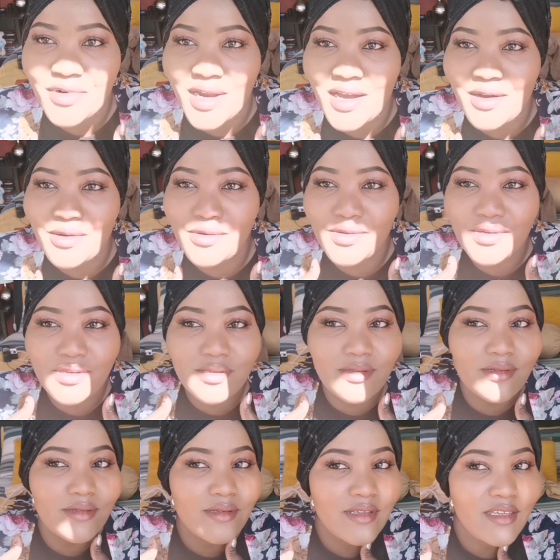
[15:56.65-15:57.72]

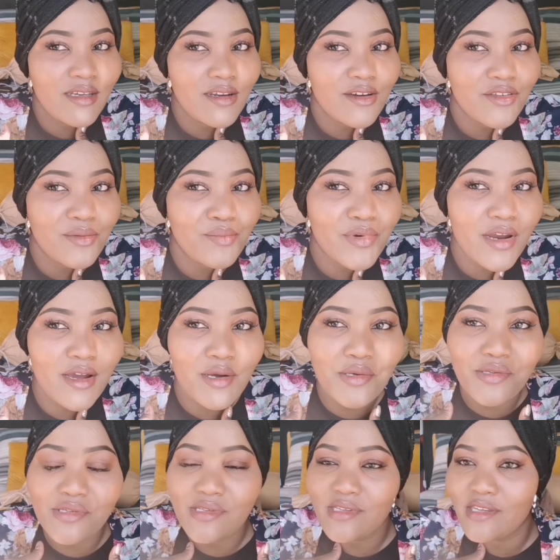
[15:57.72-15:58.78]
brows. Here are the
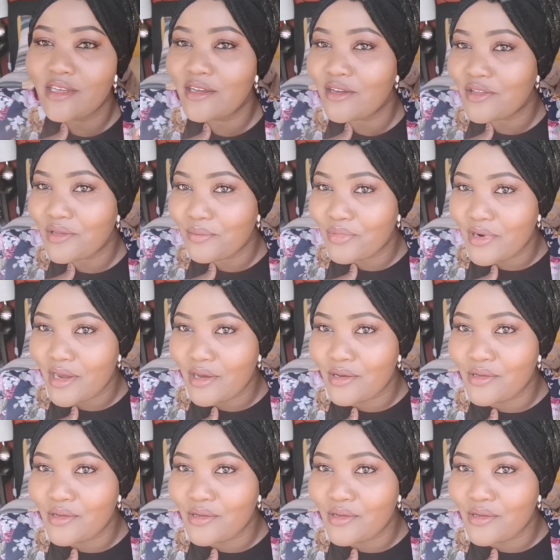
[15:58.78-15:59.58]
brows. Here are the